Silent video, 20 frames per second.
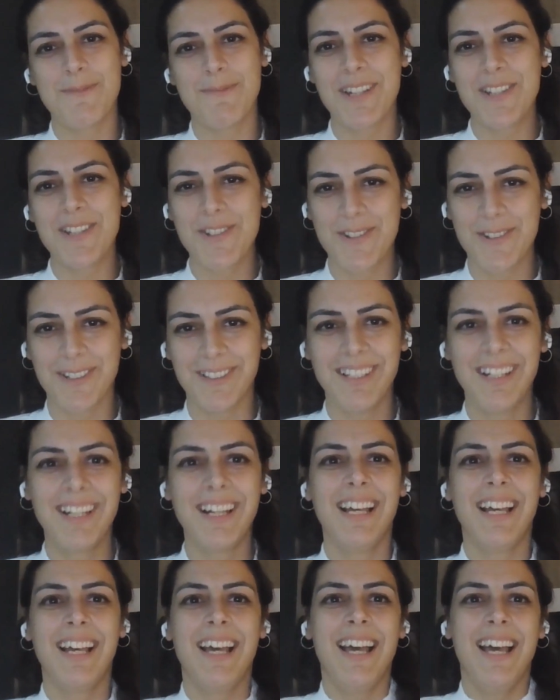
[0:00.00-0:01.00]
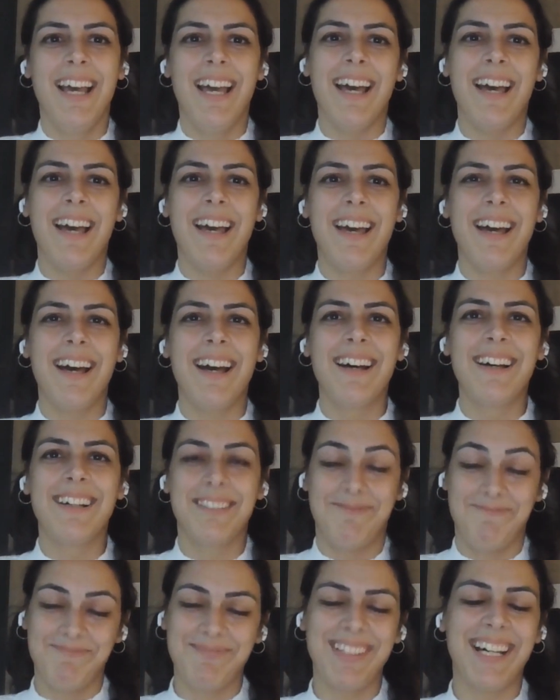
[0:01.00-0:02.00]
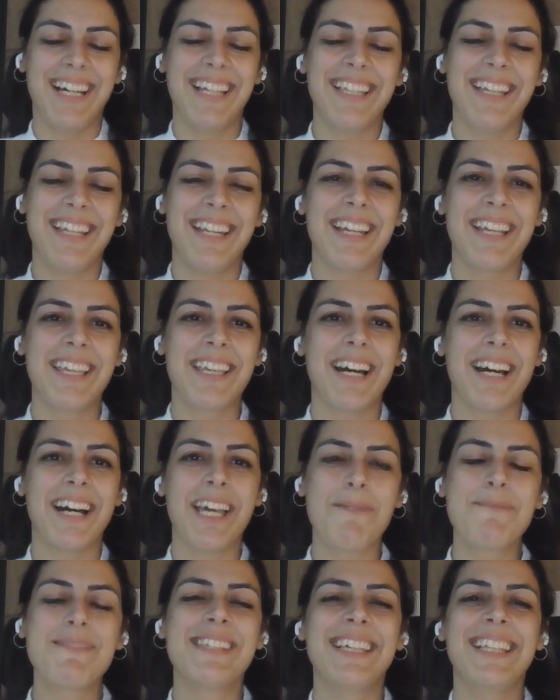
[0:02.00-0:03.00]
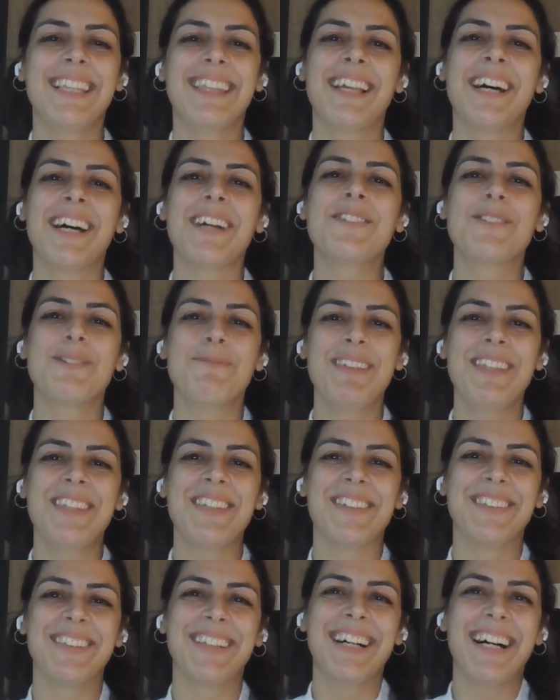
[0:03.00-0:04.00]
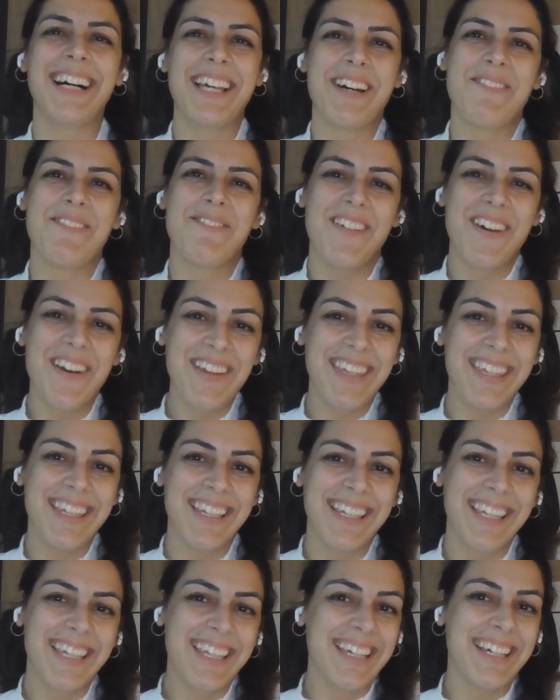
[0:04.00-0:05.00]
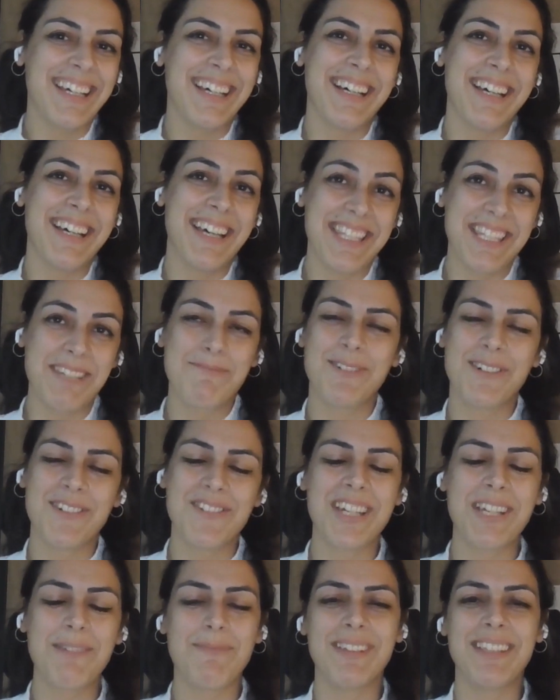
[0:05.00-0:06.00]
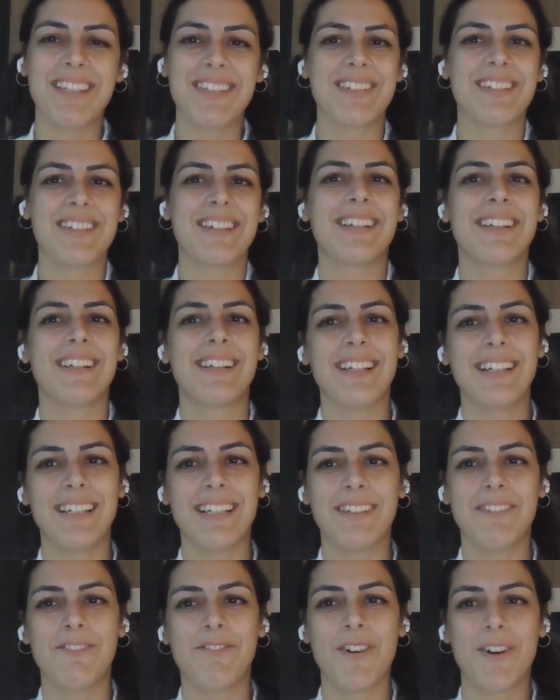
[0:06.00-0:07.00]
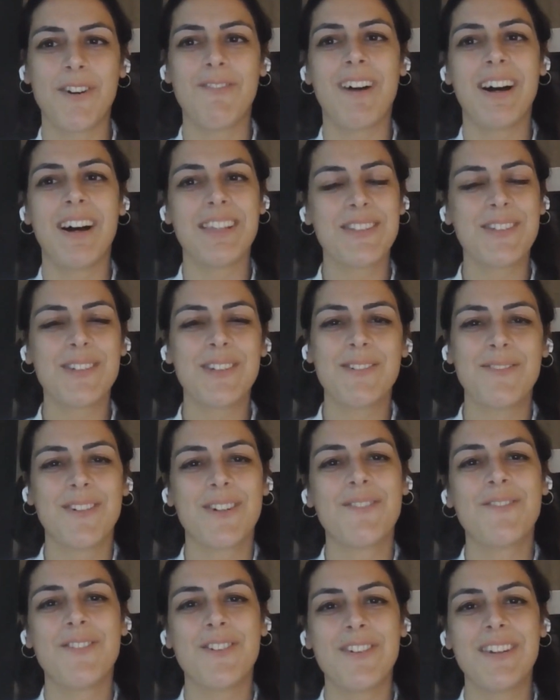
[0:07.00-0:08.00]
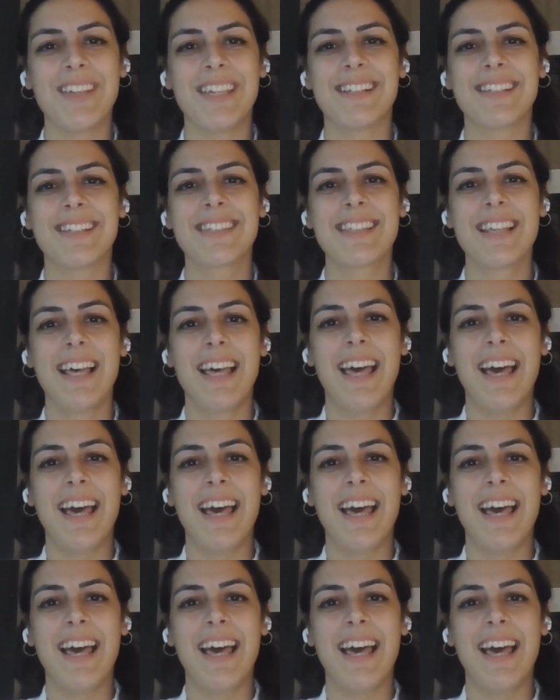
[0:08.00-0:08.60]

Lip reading: so much, Gül. Hi, Derek. I am Selin. Nice to meet you. I am working as a project manager for OneZero for 4 years,